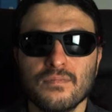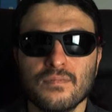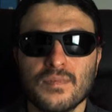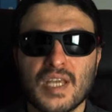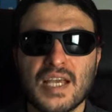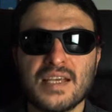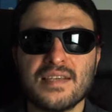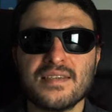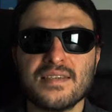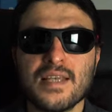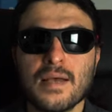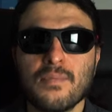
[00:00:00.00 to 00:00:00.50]

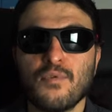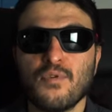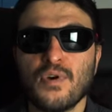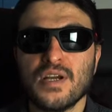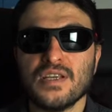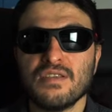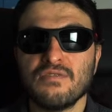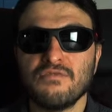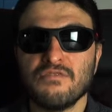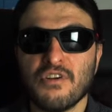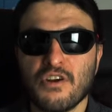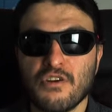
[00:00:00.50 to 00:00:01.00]
It
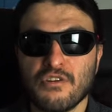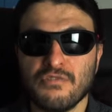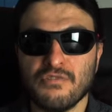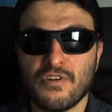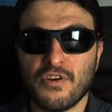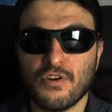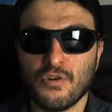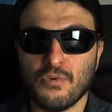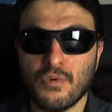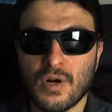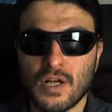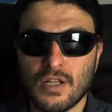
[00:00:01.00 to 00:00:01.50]
separates very,
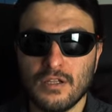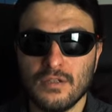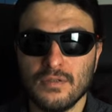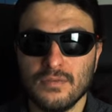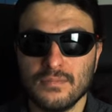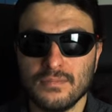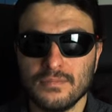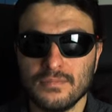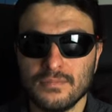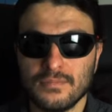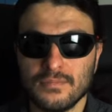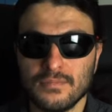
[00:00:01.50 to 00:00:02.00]
very well.
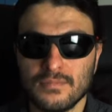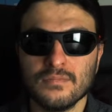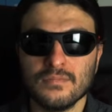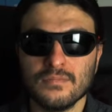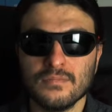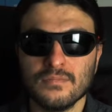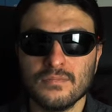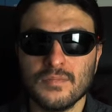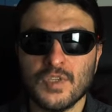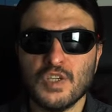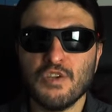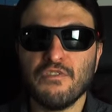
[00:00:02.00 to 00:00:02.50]

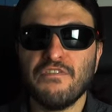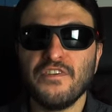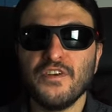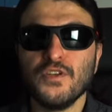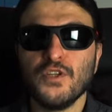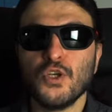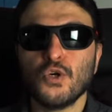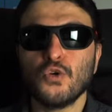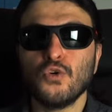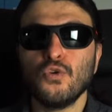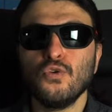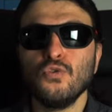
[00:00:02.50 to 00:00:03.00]
You feel
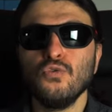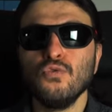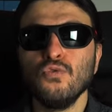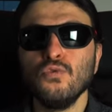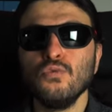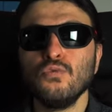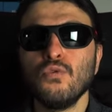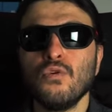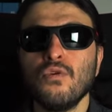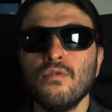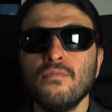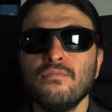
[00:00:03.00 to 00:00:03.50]
the cool,
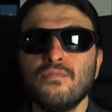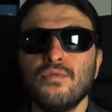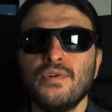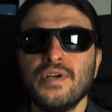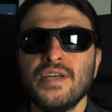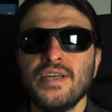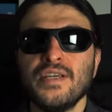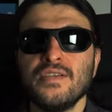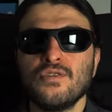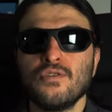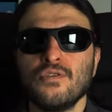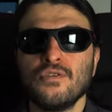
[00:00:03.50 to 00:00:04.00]
warm
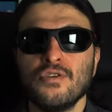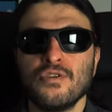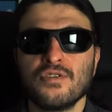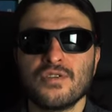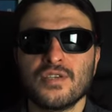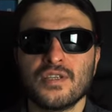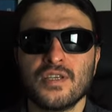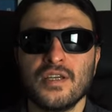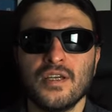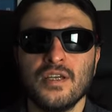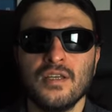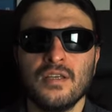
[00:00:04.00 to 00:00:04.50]
breeze on your
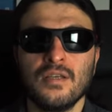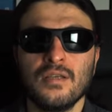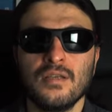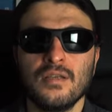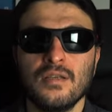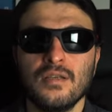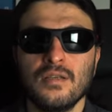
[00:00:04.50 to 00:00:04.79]
skin.